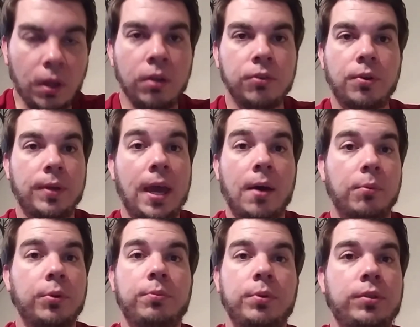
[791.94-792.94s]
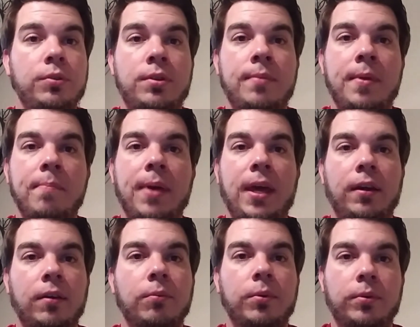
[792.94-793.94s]
So yeah, we'll do something big.
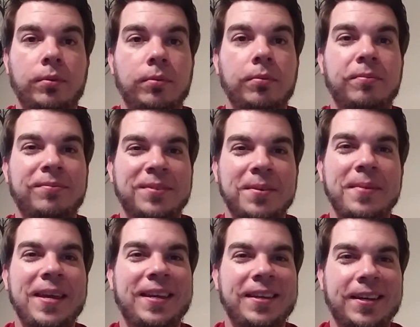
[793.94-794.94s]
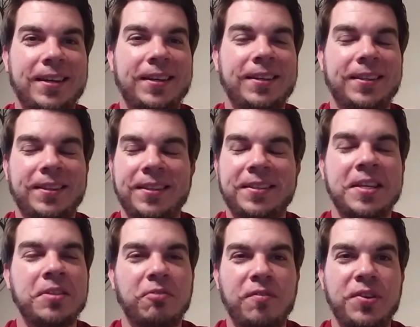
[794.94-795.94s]
We'll make the
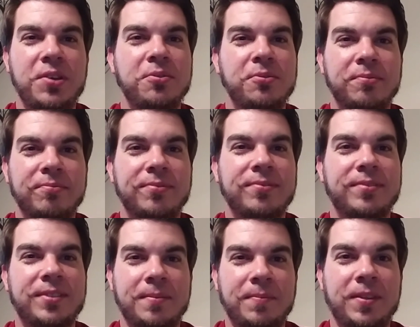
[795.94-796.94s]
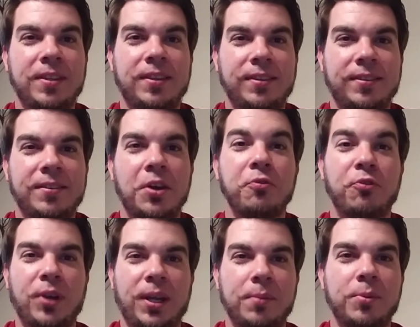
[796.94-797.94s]
10th review something
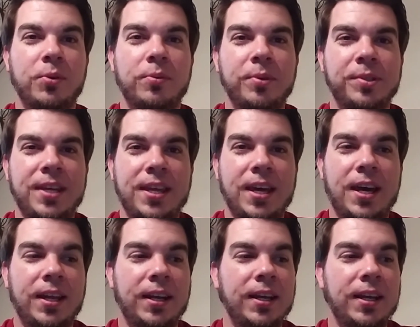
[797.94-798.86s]
unforgettable. We'll say that.